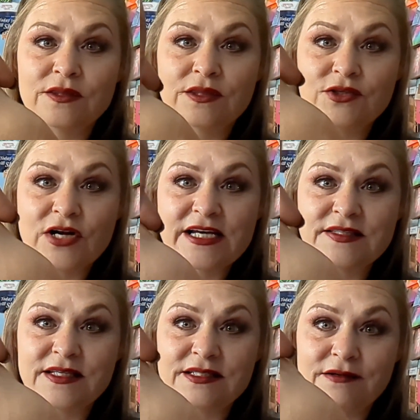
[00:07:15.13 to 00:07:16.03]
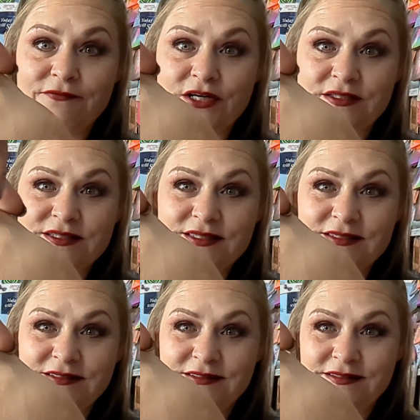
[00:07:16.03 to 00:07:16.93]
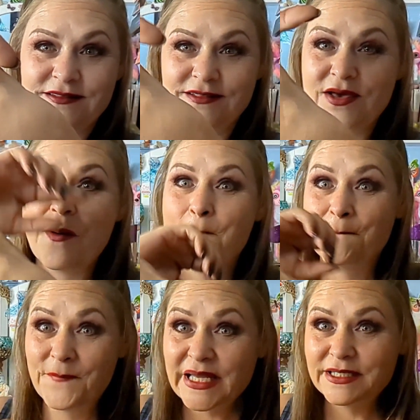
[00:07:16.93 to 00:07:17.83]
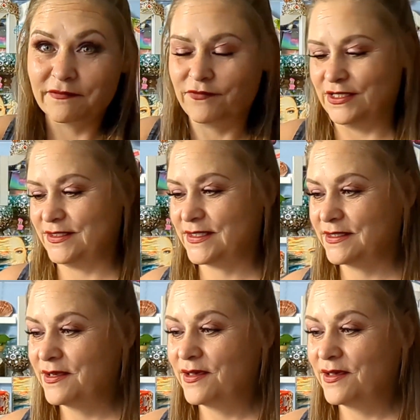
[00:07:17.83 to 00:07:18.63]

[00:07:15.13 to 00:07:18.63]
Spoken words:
the drastic difference. Big difference.